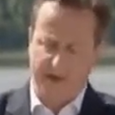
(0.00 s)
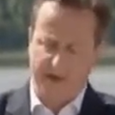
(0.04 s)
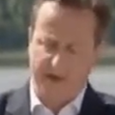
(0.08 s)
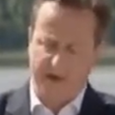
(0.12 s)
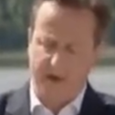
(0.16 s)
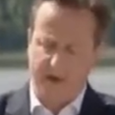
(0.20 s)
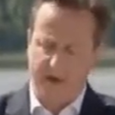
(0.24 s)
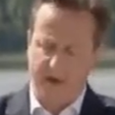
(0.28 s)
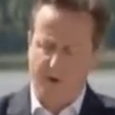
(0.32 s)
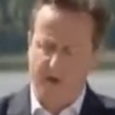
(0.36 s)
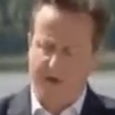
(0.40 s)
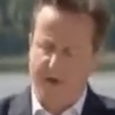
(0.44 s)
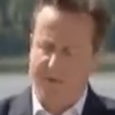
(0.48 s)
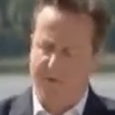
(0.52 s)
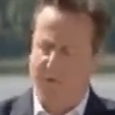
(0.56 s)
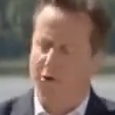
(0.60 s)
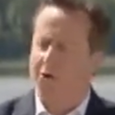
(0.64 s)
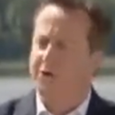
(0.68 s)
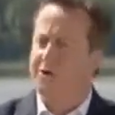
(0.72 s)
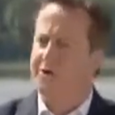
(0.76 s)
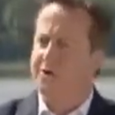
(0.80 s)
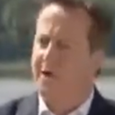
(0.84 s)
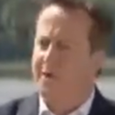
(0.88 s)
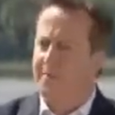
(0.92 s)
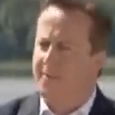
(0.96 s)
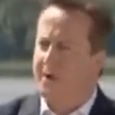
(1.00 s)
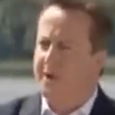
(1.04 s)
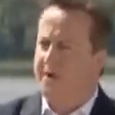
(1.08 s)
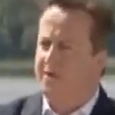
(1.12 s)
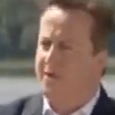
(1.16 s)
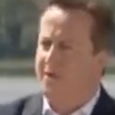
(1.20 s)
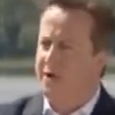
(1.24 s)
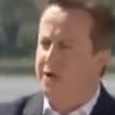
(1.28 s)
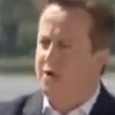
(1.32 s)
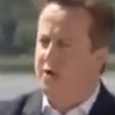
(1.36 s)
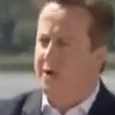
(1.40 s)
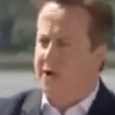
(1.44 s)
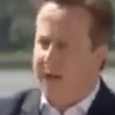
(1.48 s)
including more than doubling
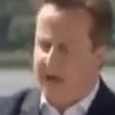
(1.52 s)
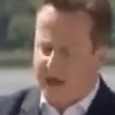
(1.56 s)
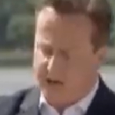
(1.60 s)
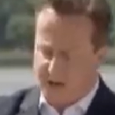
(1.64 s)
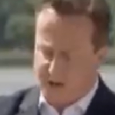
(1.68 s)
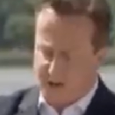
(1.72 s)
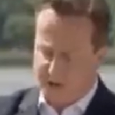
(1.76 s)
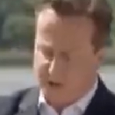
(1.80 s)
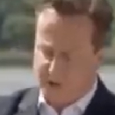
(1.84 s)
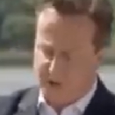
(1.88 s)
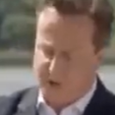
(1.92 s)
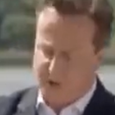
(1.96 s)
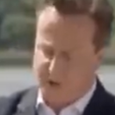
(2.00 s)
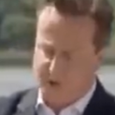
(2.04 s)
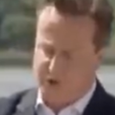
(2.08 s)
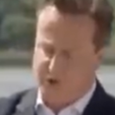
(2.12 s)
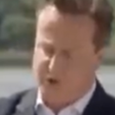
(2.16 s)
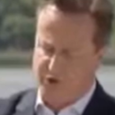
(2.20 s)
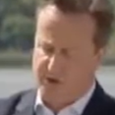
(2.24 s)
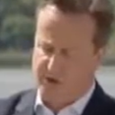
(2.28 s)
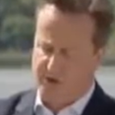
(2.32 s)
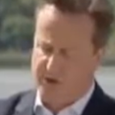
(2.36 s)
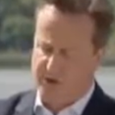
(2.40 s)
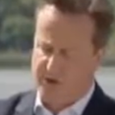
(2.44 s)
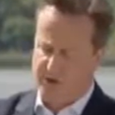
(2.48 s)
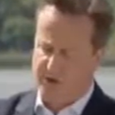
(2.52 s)
the UK contribution.